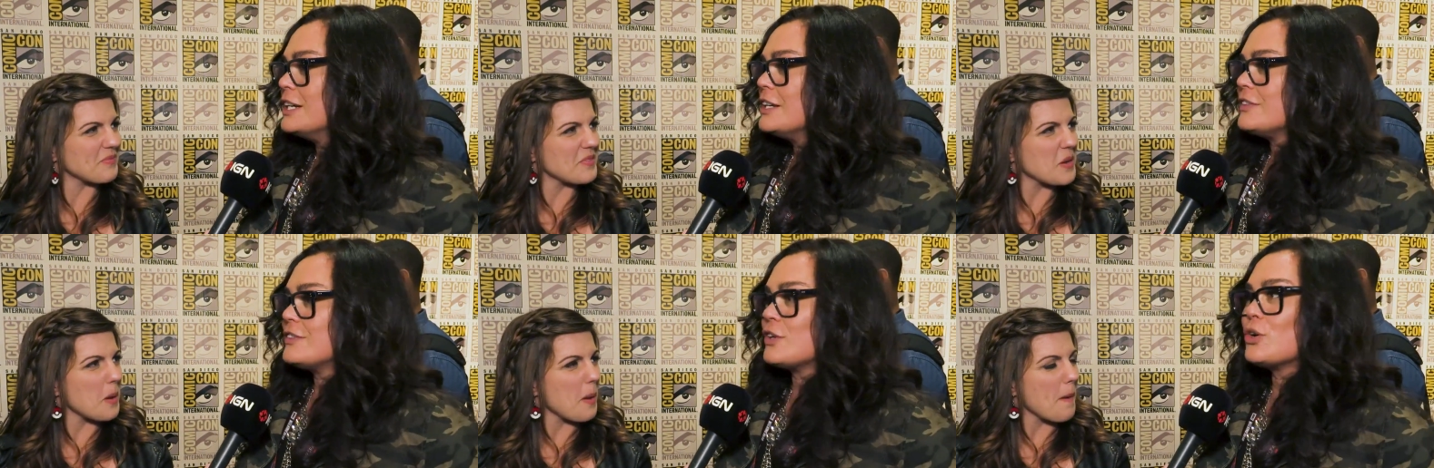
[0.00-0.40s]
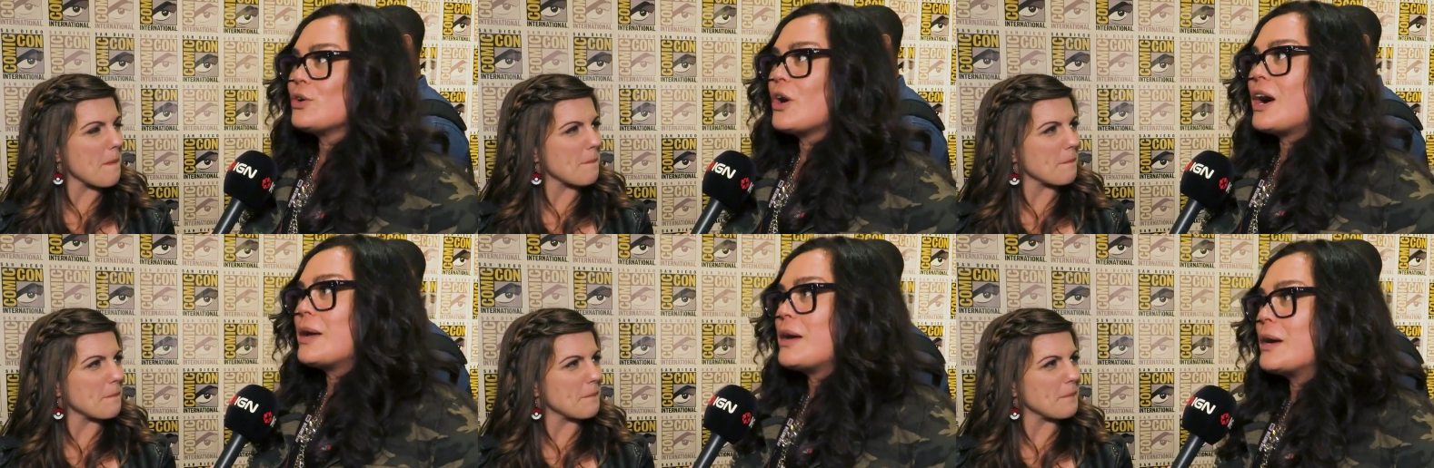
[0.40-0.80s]

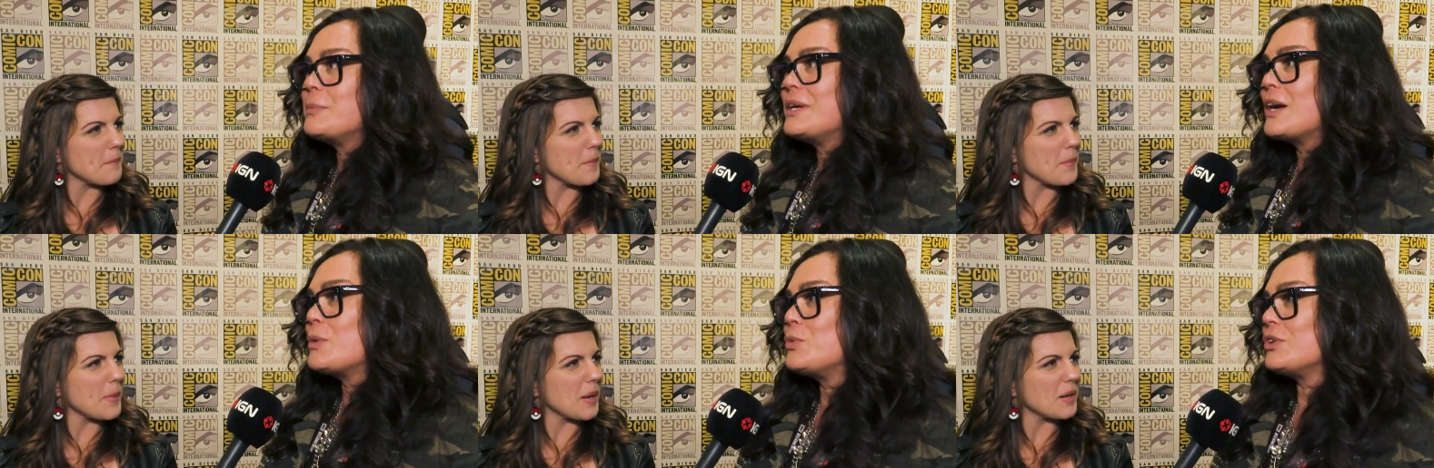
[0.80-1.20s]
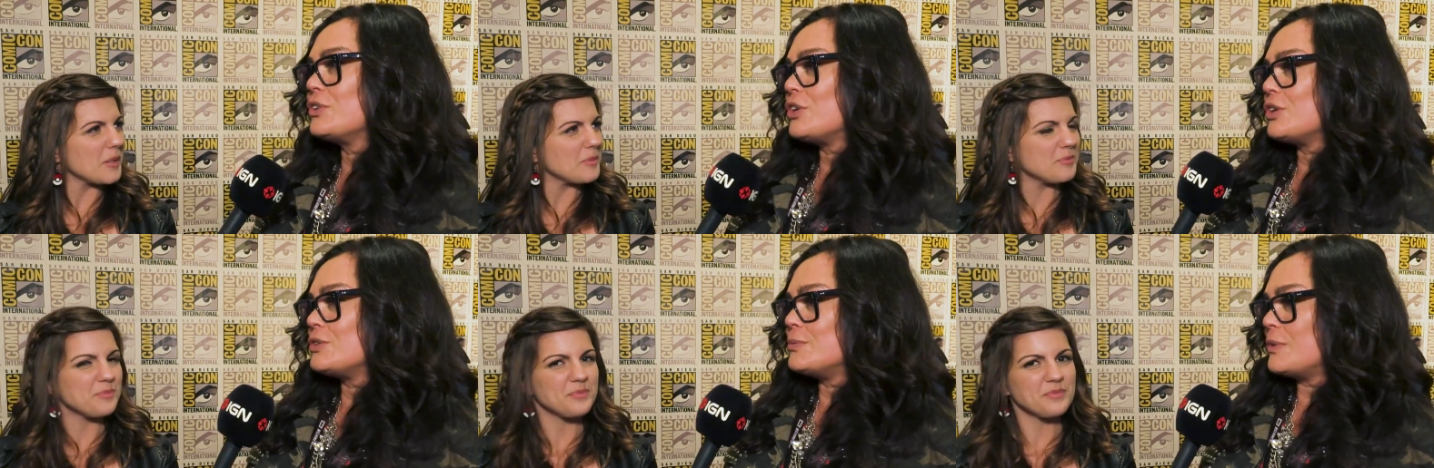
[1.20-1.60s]
Speaker 1: So, I, I mean, I
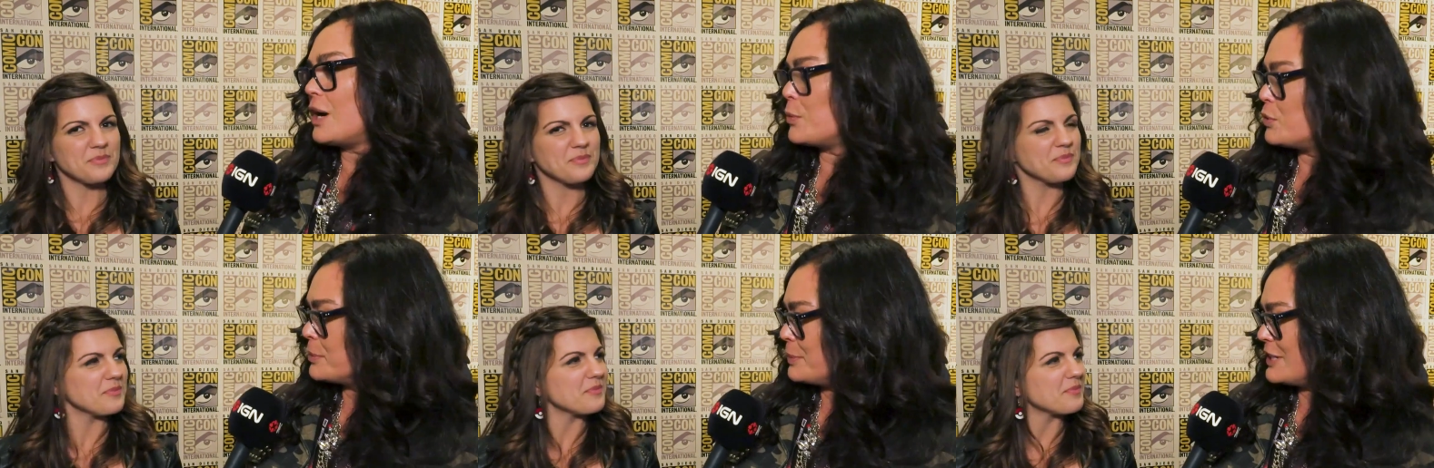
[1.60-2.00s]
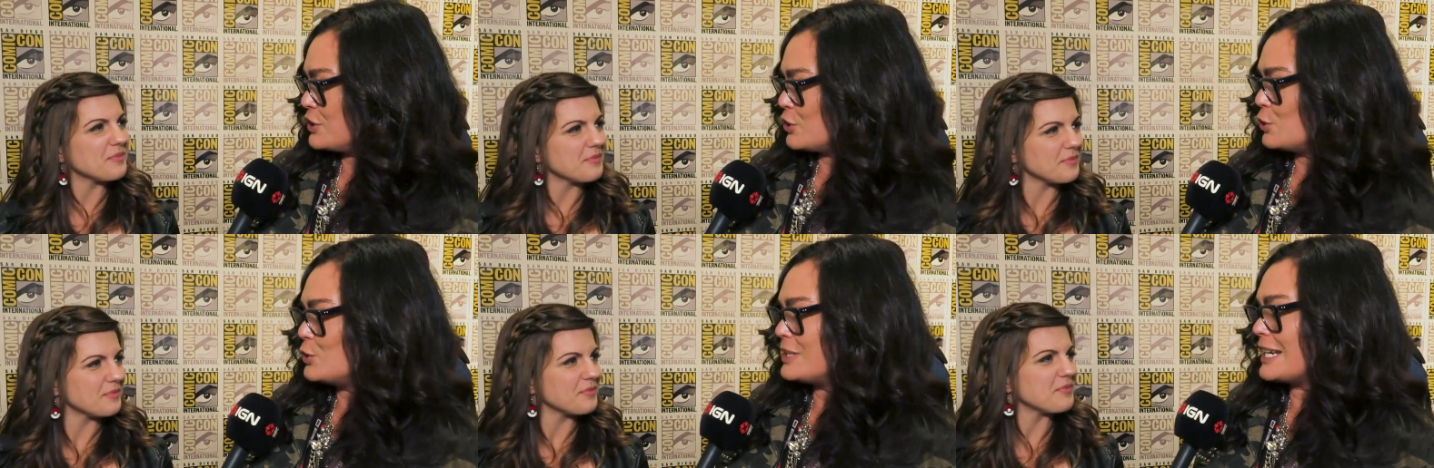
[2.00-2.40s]
wouldn't go, I wouldn't be
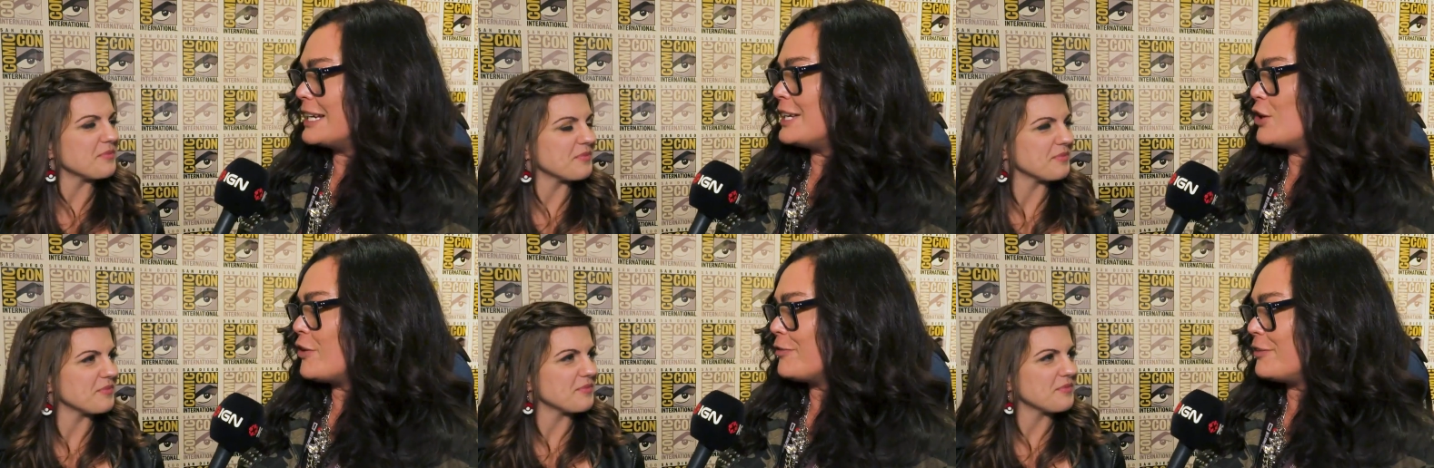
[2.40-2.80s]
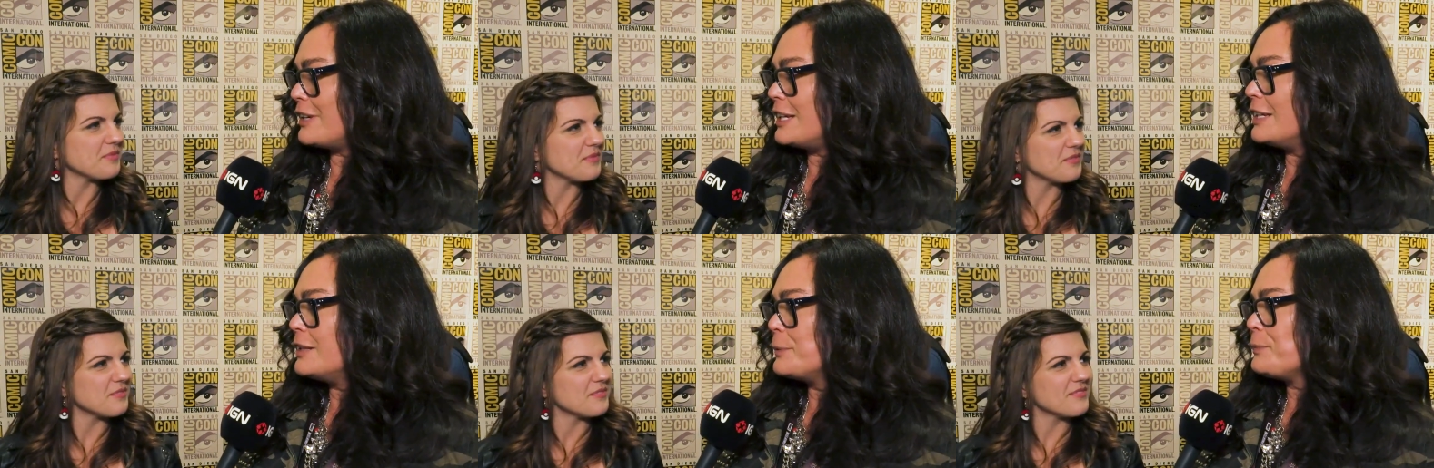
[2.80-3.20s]
too telly
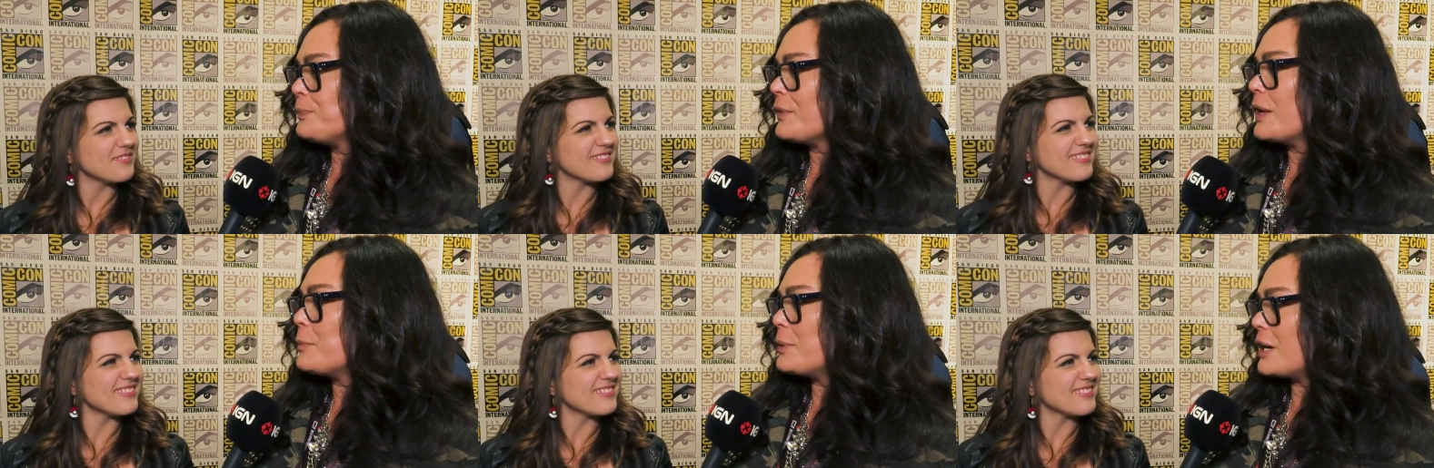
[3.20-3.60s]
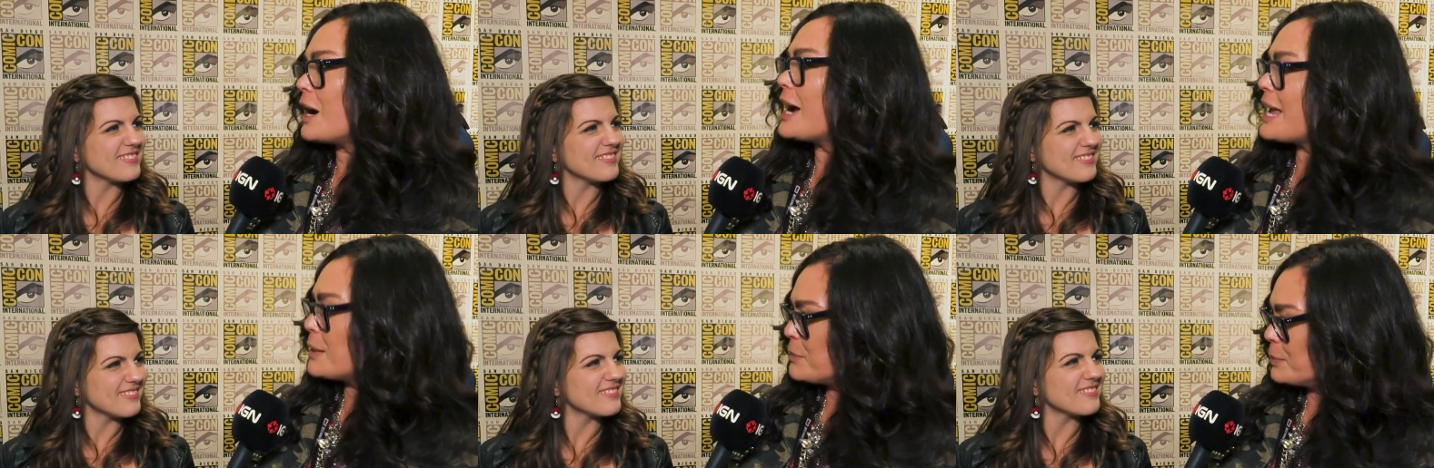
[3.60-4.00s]
offy, but
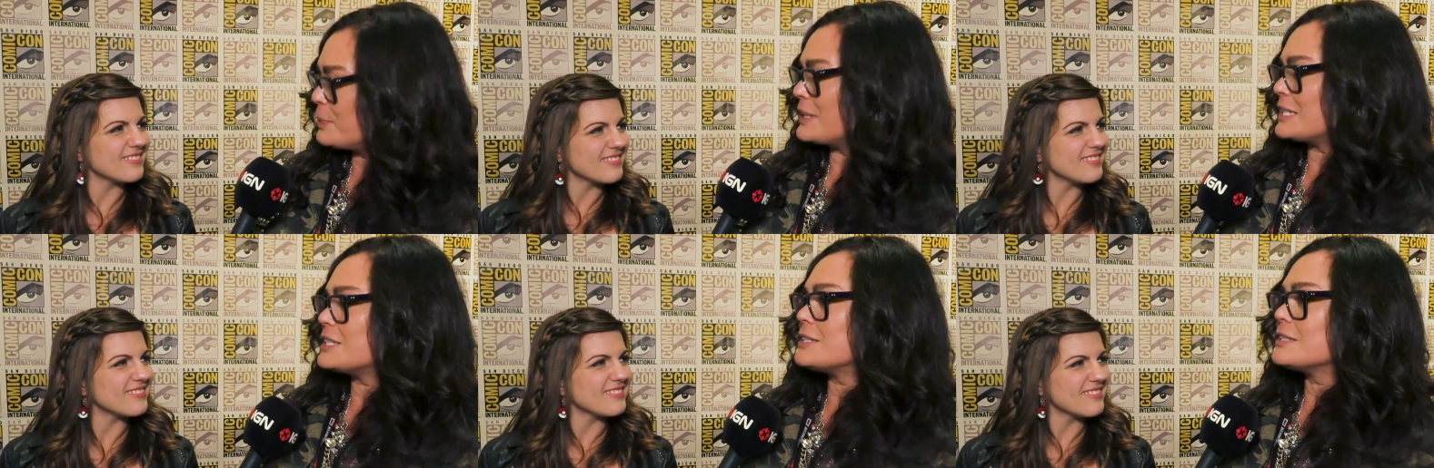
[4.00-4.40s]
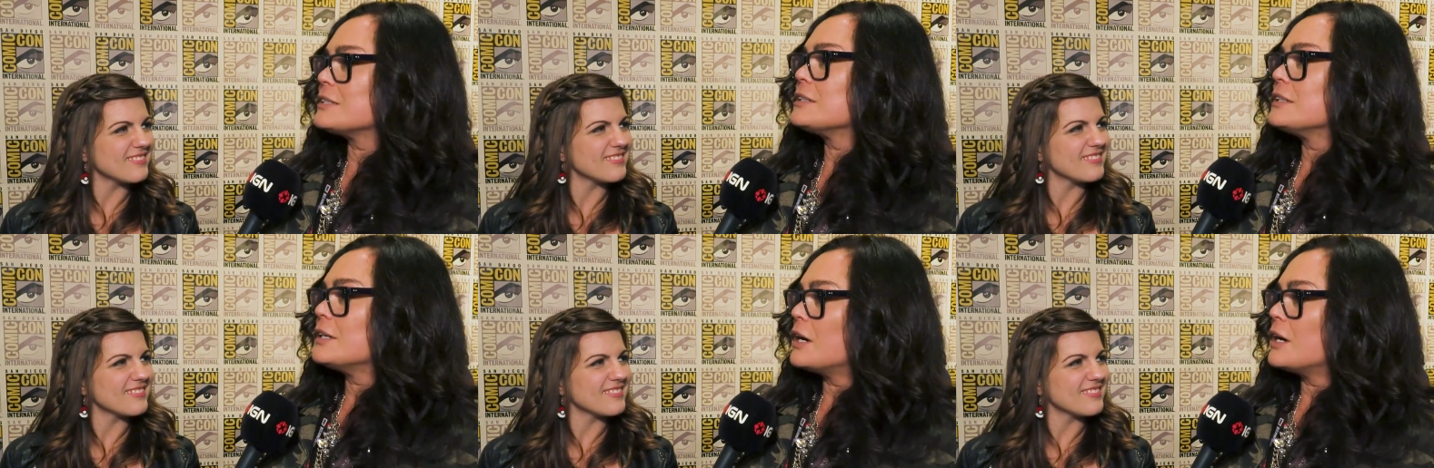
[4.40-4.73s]
I am a bit